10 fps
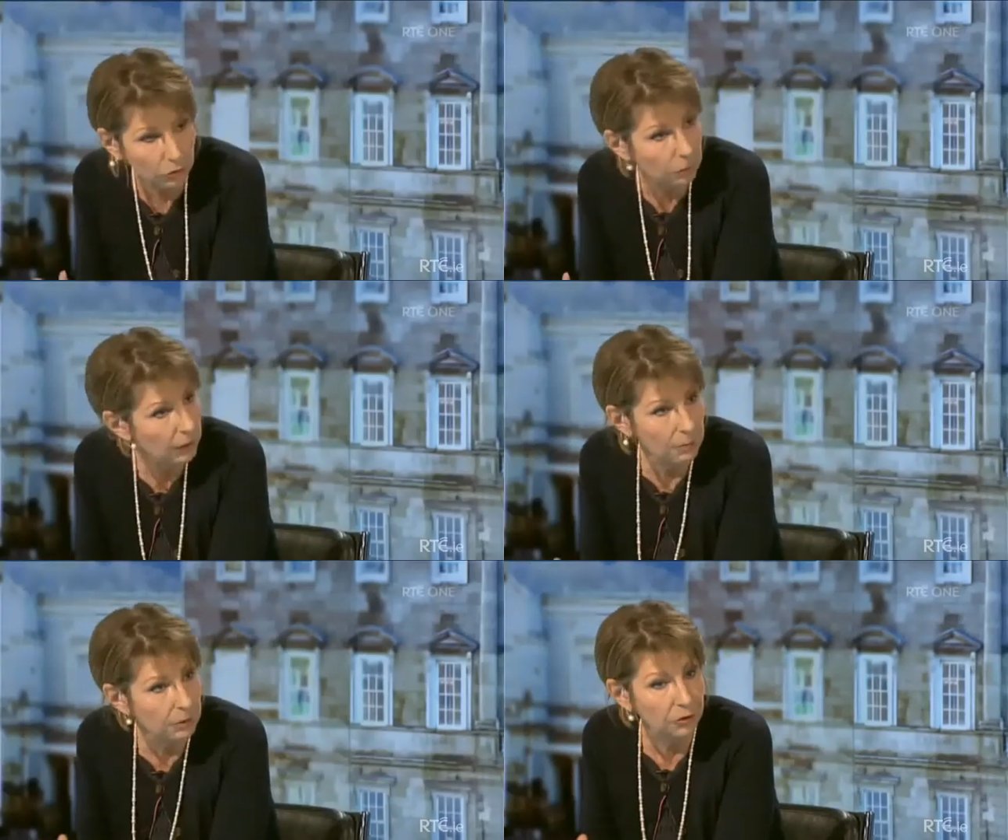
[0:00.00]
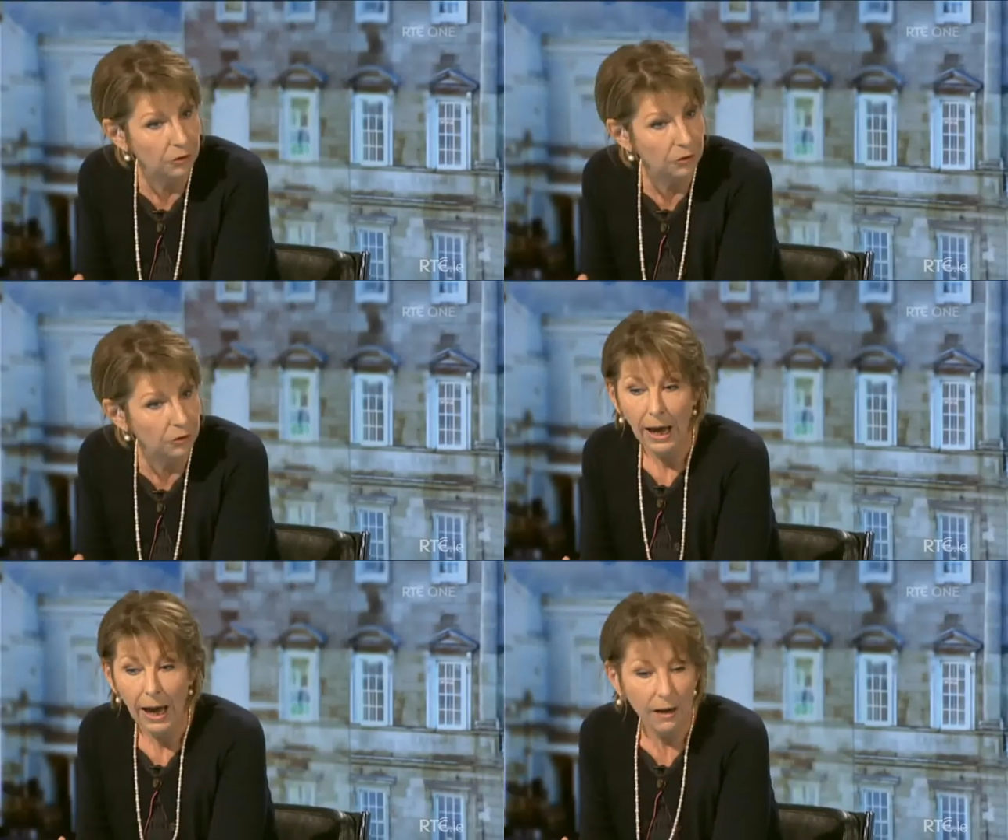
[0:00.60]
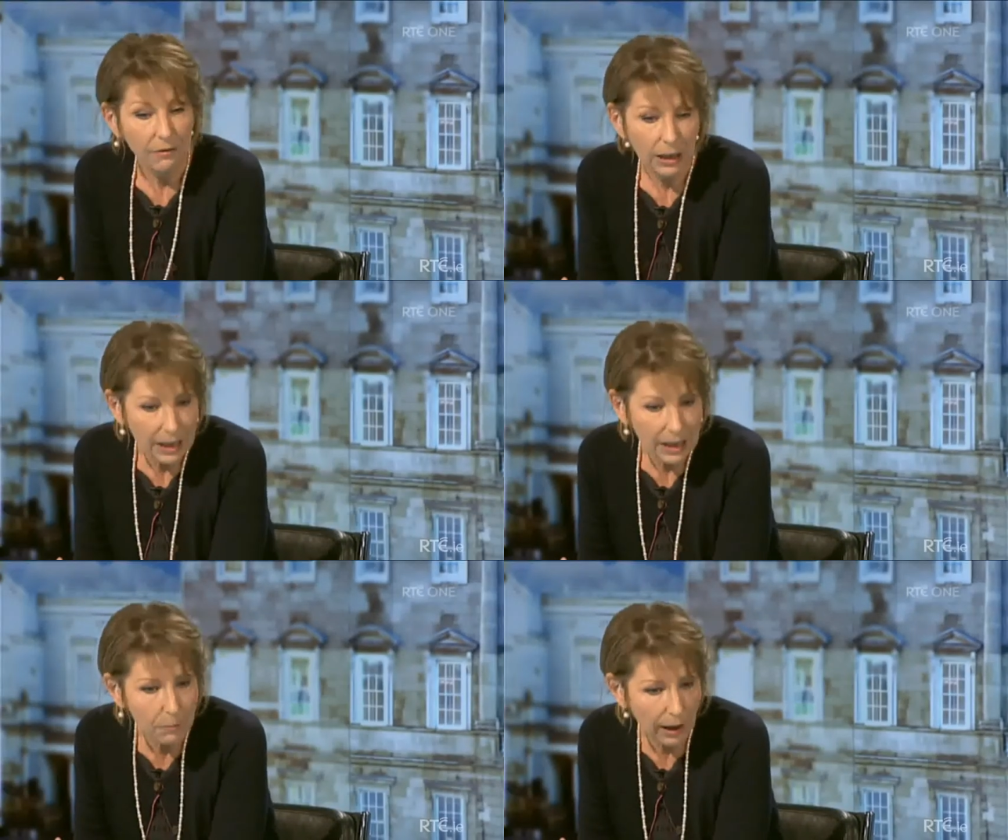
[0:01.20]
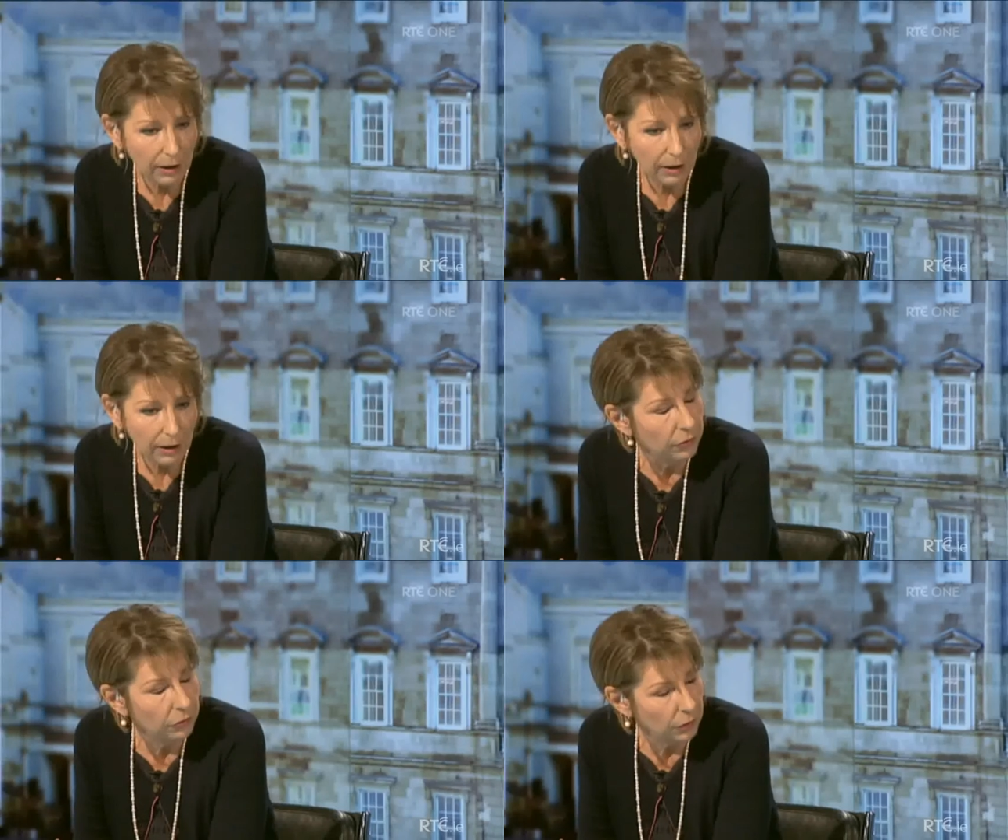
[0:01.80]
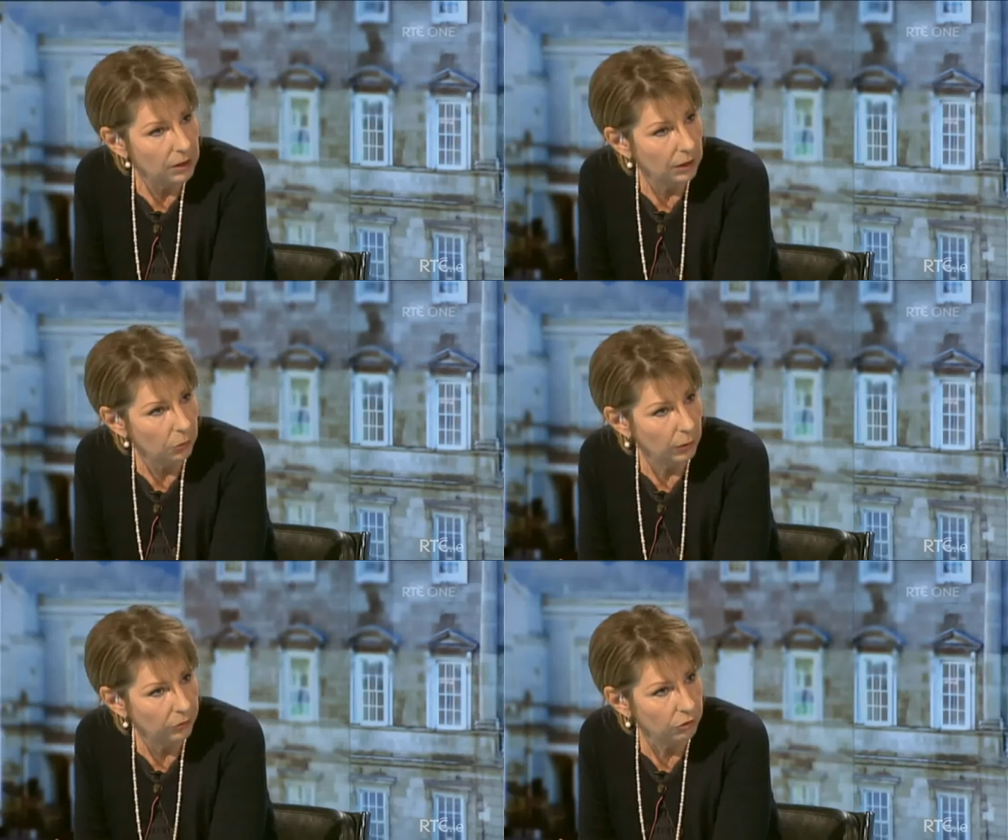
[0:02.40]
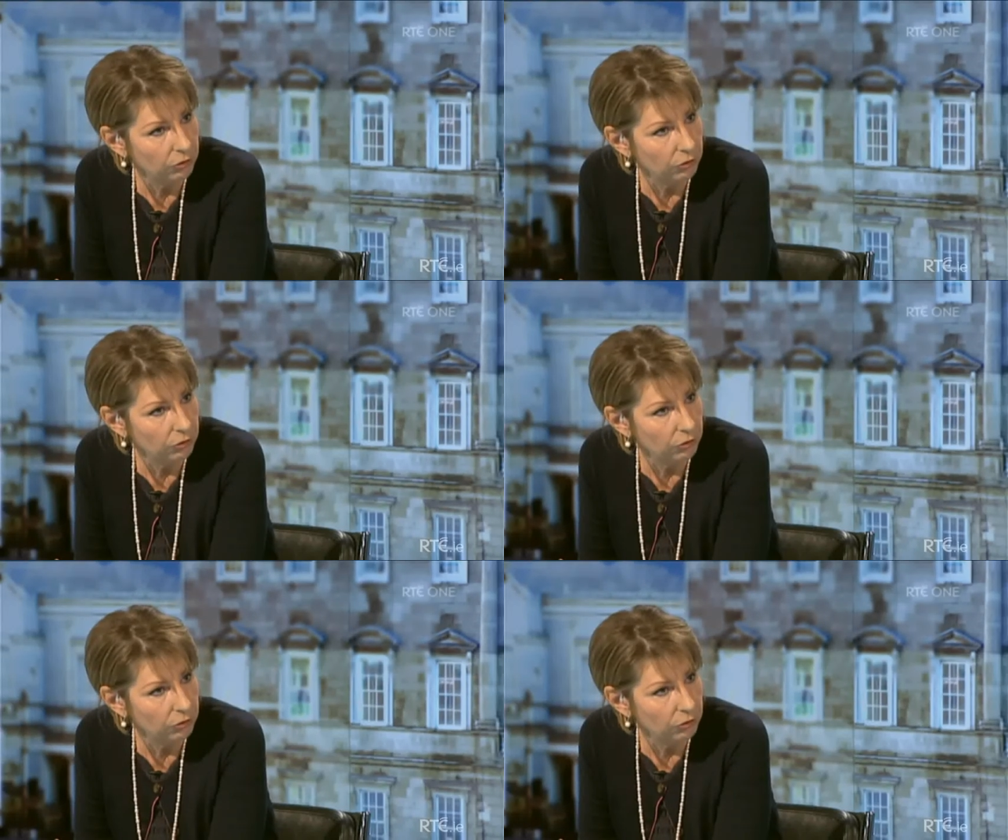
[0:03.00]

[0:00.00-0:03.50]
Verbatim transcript: going to be able to have any impact on this really big question for